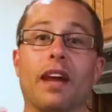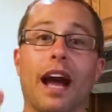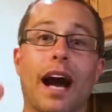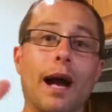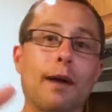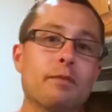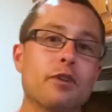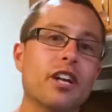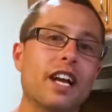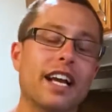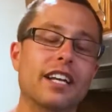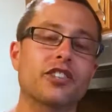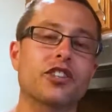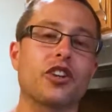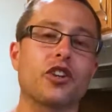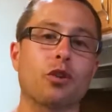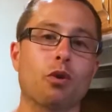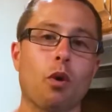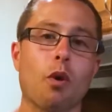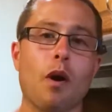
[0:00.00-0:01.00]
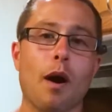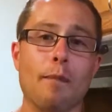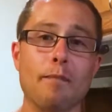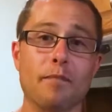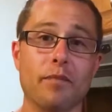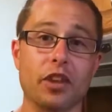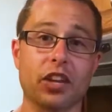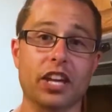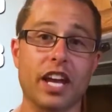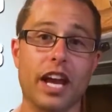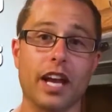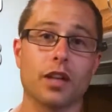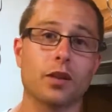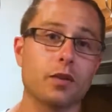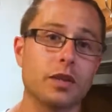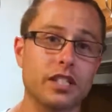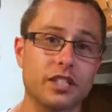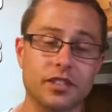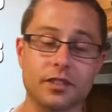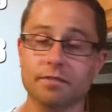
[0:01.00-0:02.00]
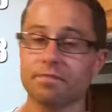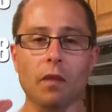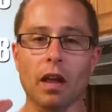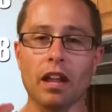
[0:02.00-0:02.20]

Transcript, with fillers: I'm gonna actually throw up the calories